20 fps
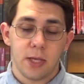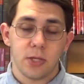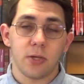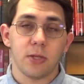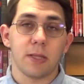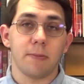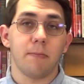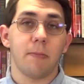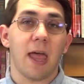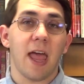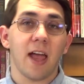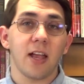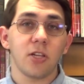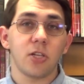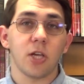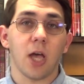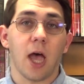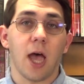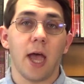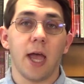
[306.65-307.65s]
So the
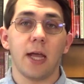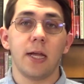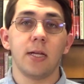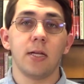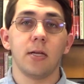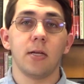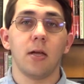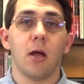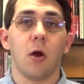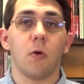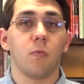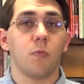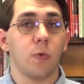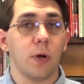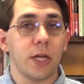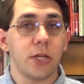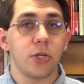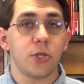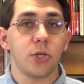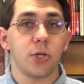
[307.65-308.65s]
Magi
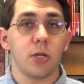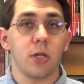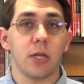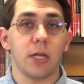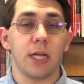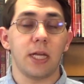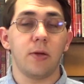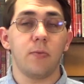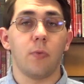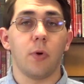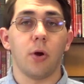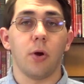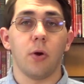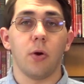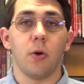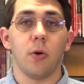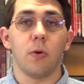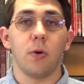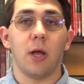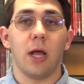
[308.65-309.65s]
originally
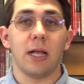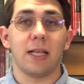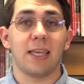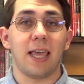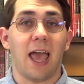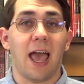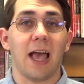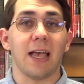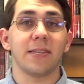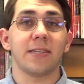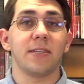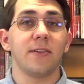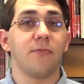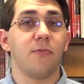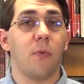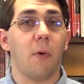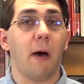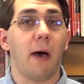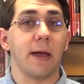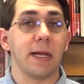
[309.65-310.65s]
were a caste
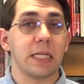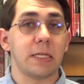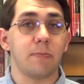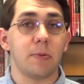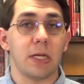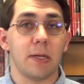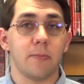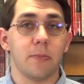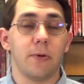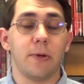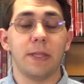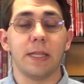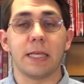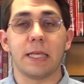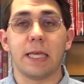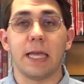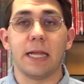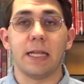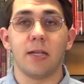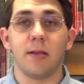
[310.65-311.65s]
of wise people in the
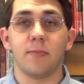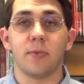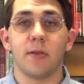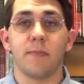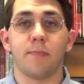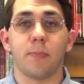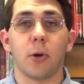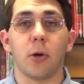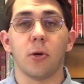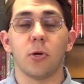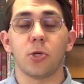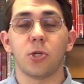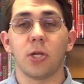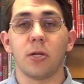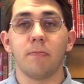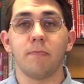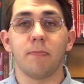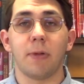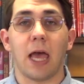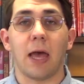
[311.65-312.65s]
kingdoms of Persia
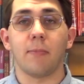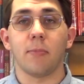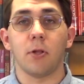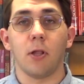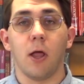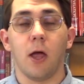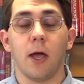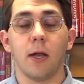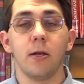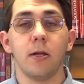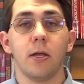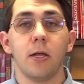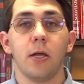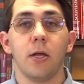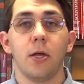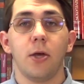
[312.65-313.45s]
and Babylon